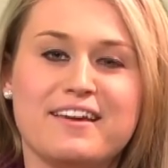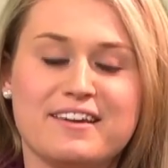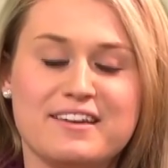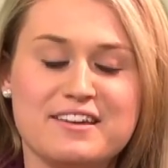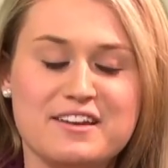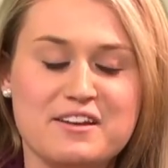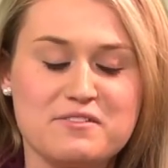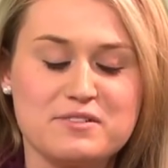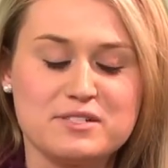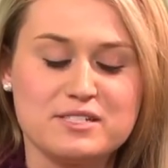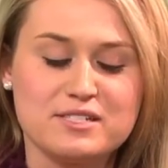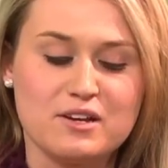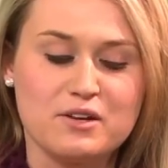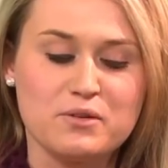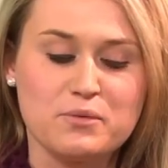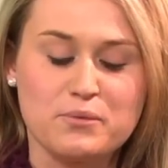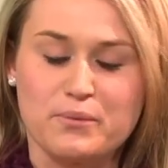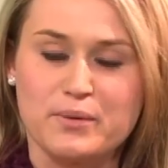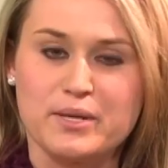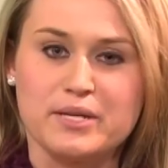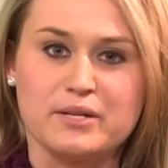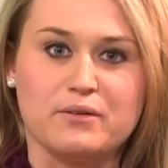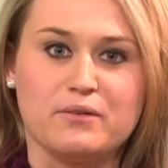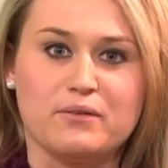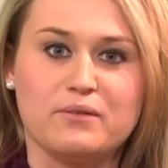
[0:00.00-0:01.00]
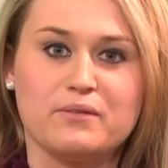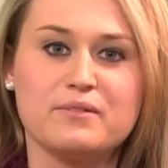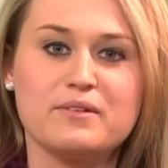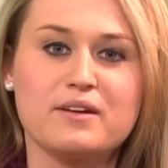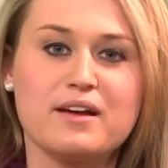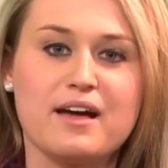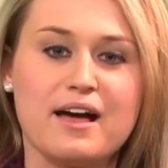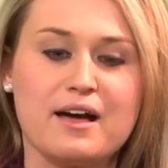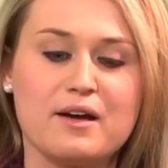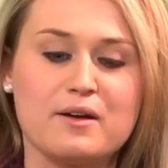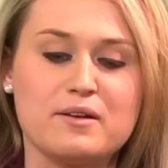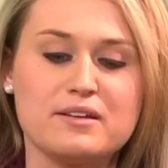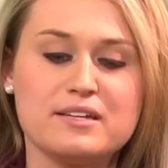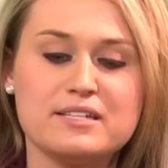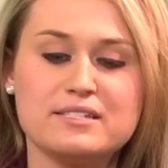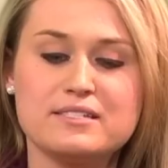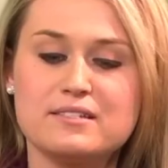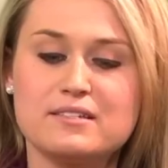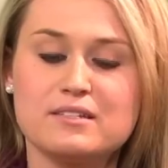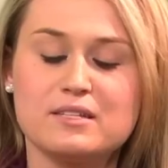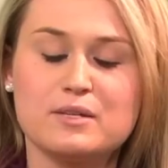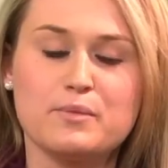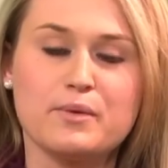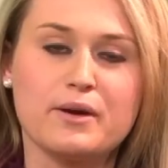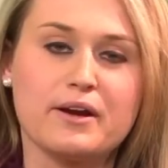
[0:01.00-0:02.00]
It was unreal. I
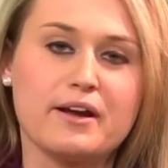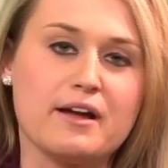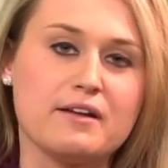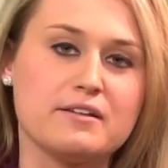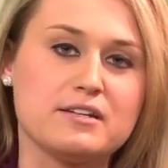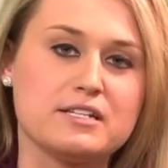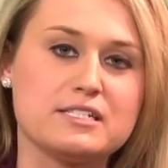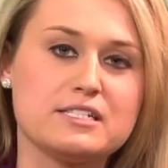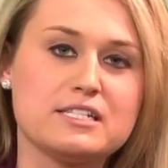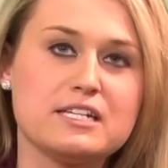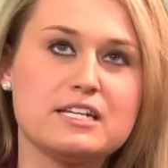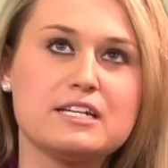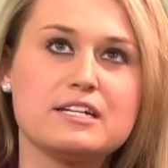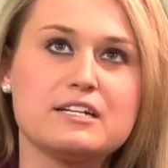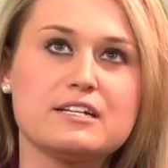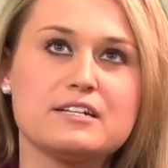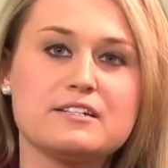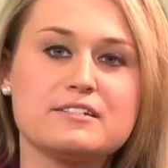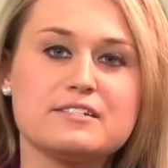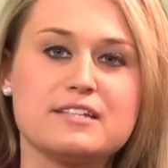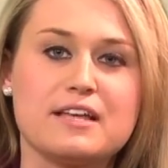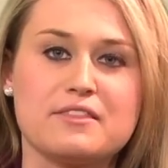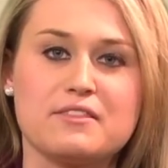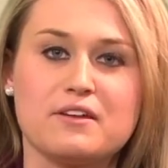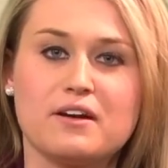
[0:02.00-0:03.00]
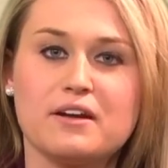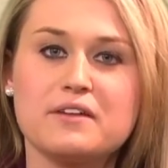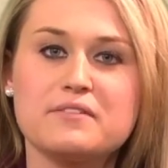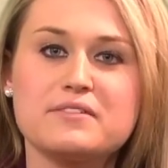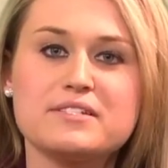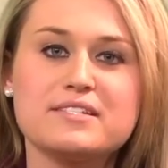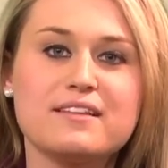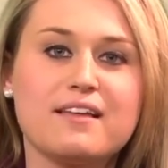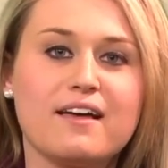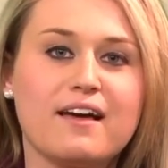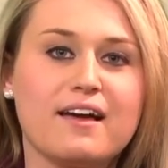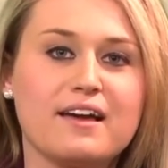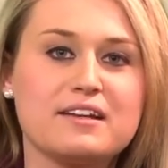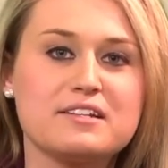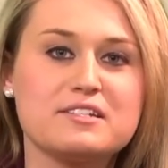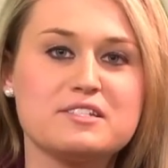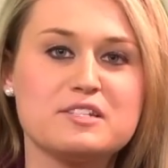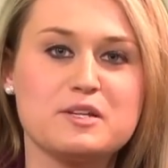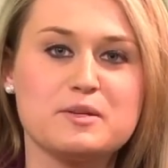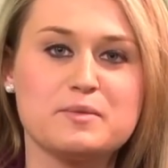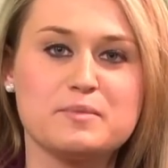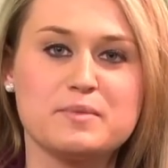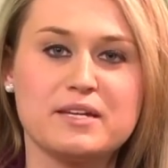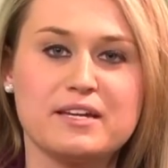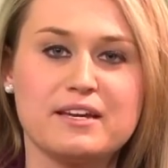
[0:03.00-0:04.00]
instantly broke out into tears. I thought he was lying
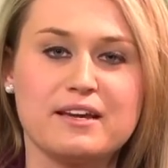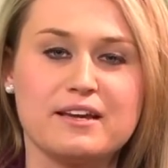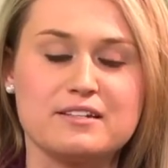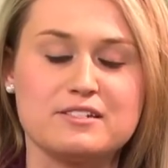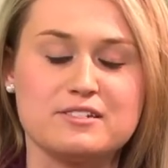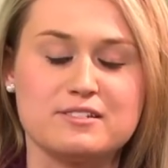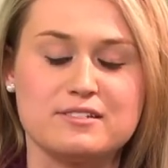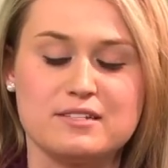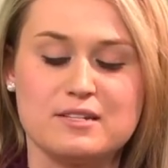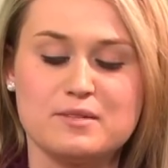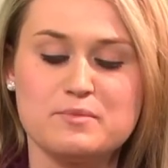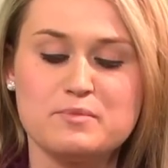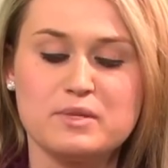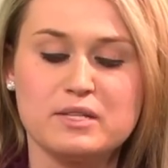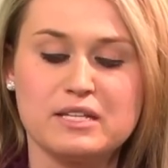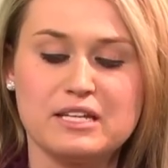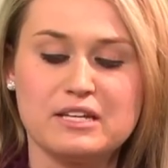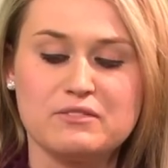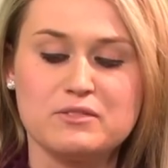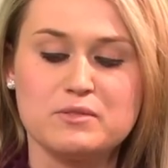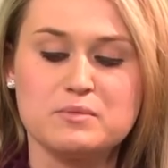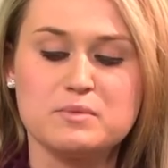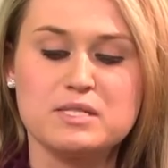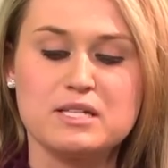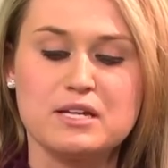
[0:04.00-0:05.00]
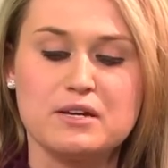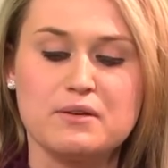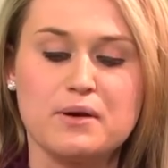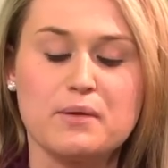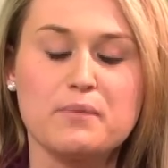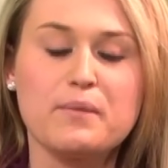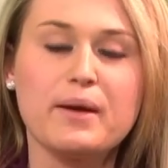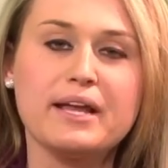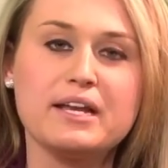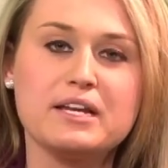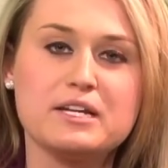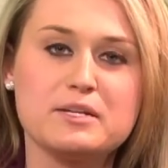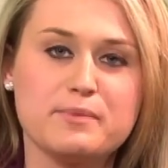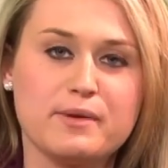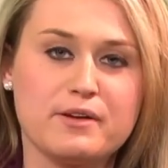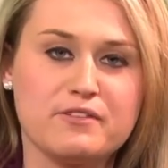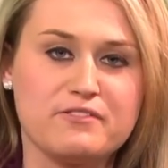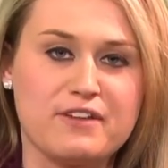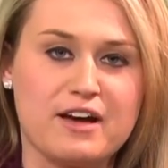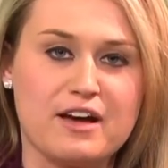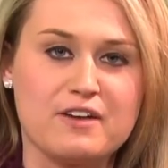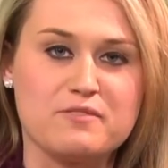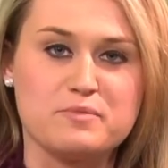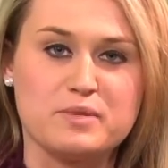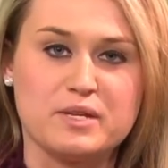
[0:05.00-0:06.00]
to me. I just didn't believe him. So I waited about
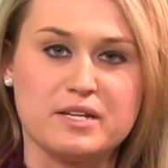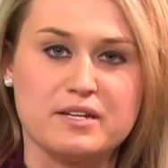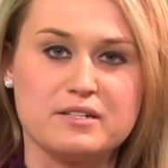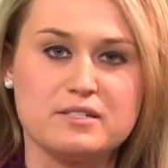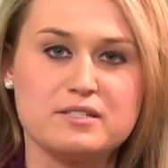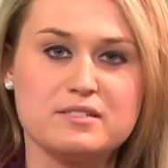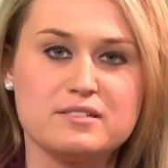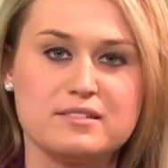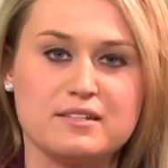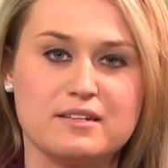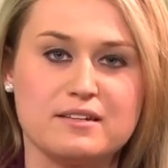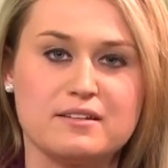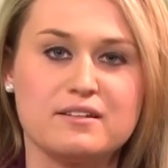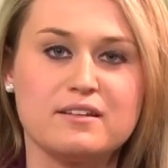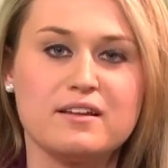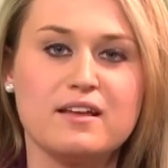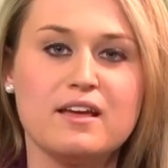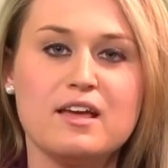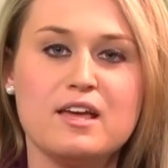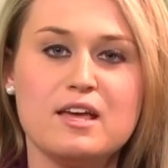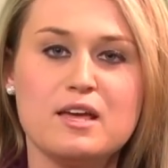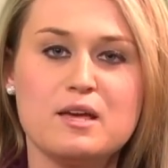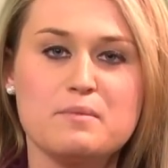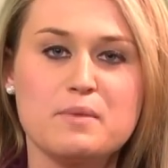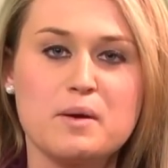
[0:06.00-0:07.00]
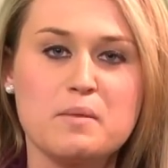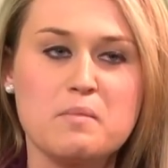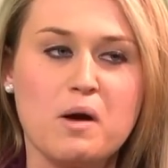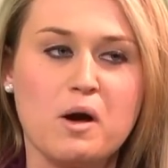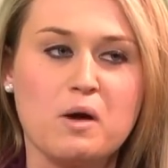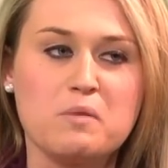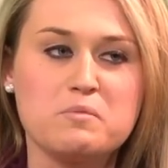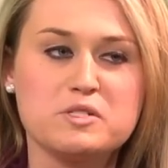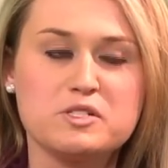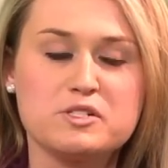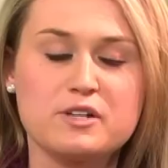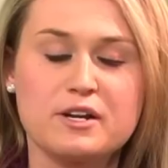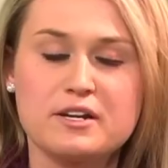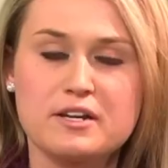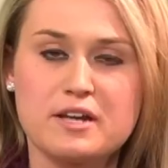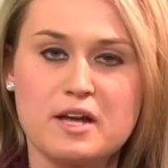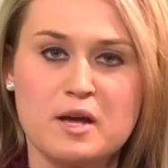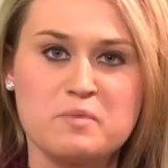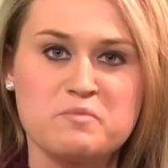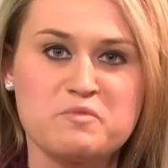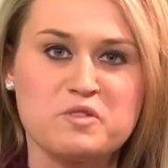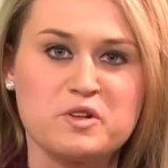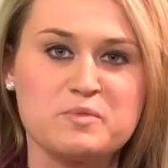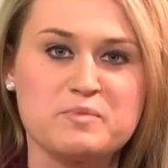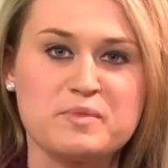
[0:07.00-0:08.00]
5 minutes, and my mom was trying to
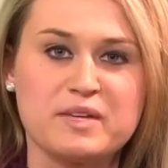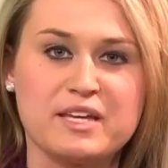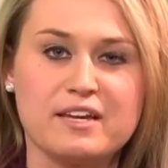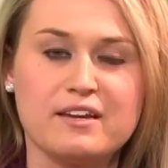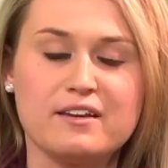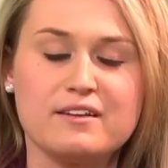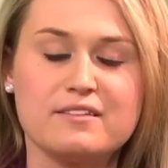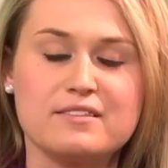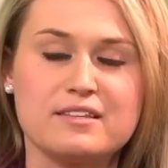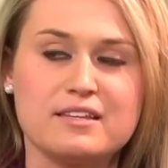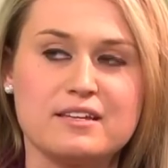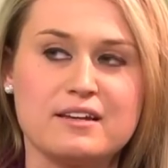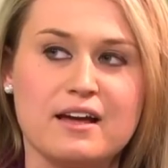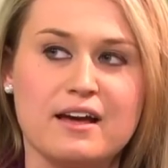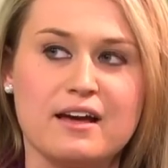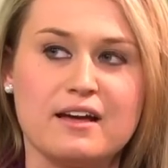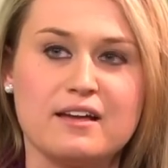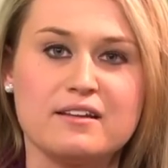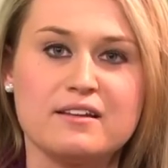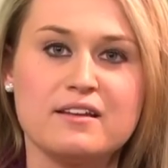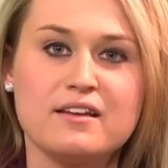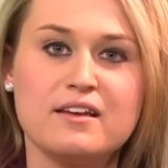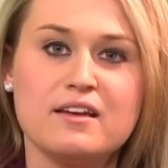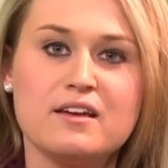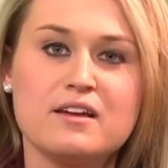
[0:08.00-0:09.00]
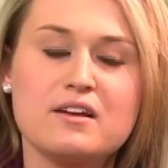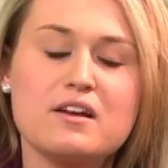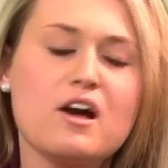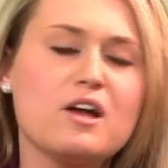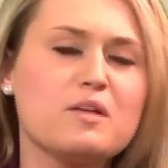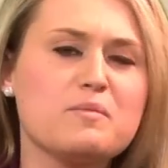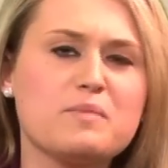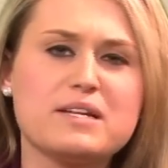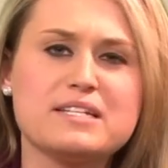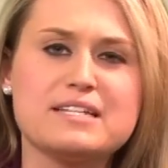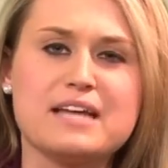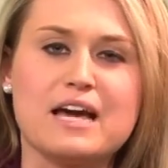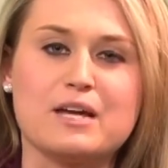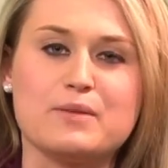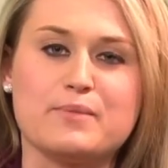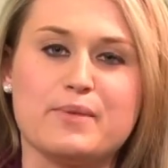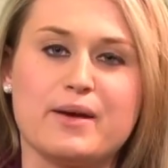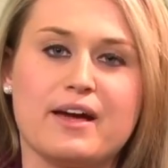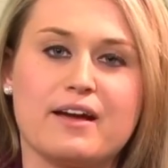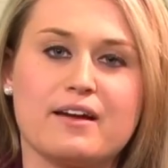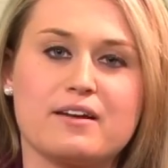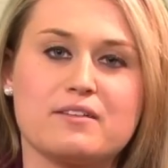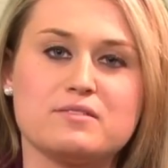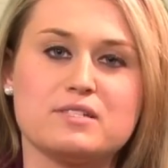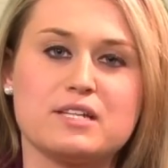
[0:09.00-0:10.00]
comfort me, and then I called my dad
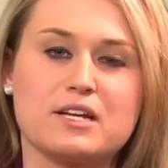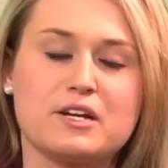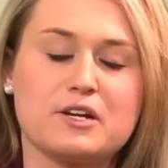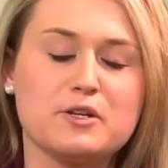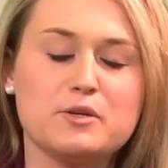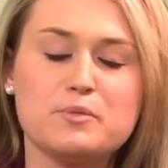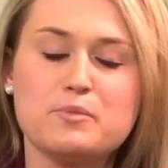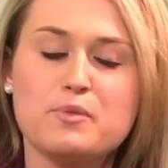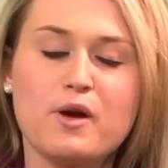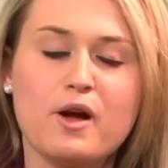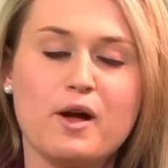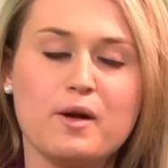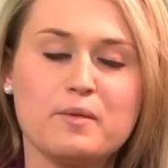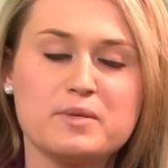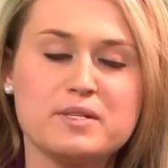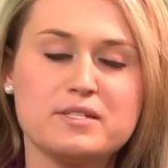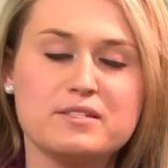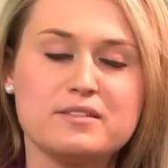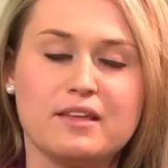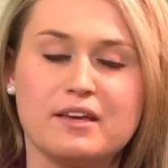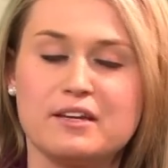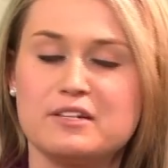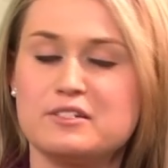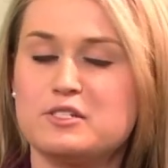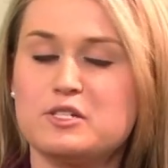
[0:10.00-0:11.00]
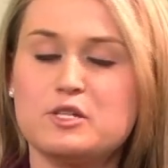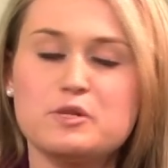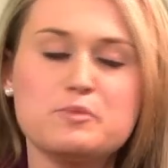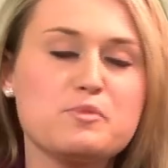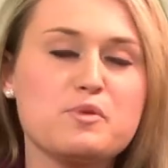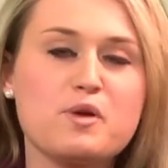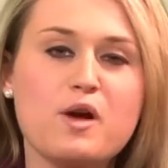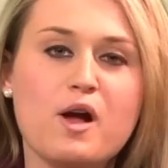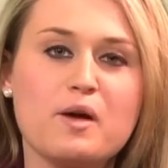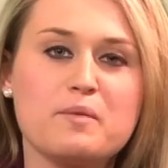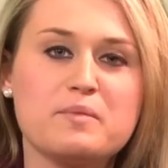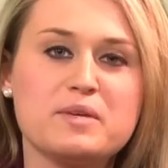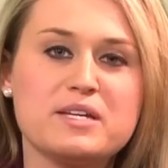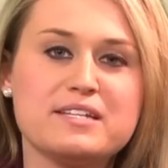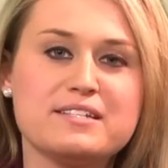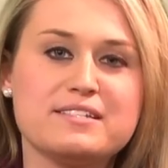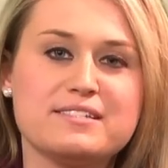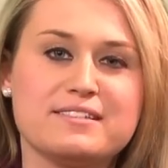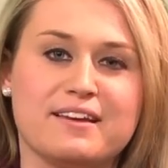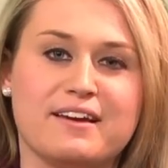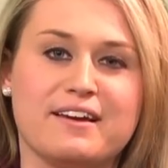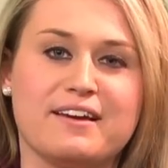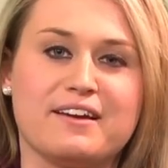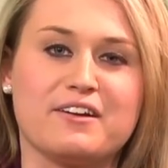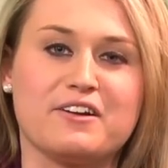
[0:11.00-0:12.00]
back. I was like, do you
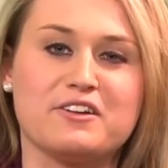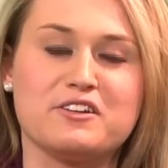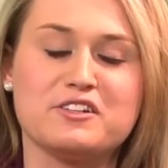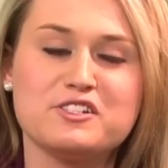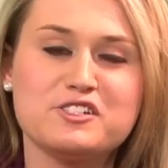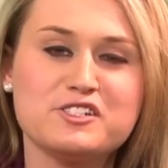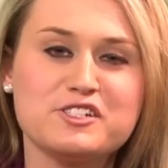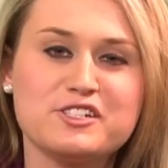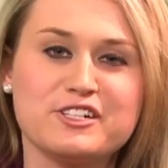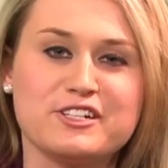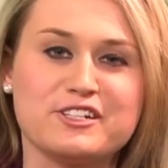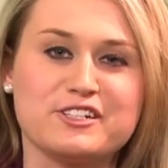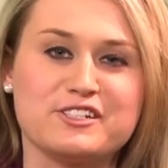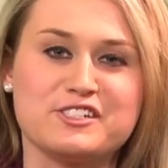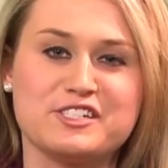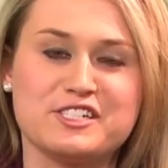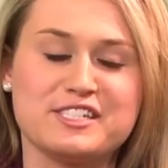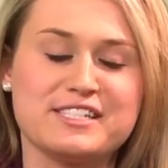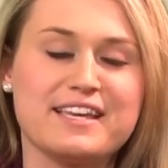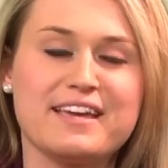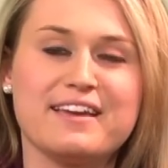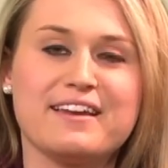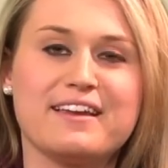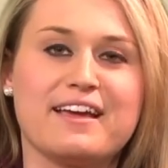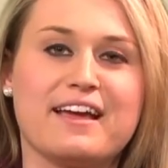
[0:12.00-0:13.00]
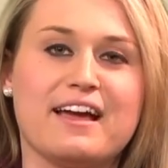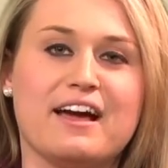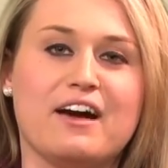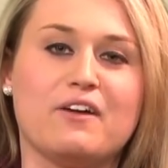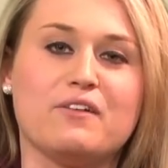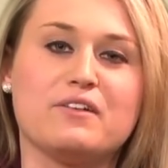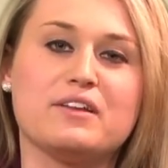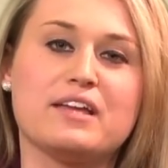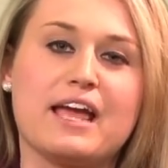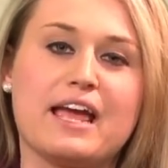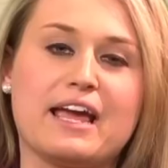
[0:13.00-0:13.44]
promise? Are you sure she's getting out?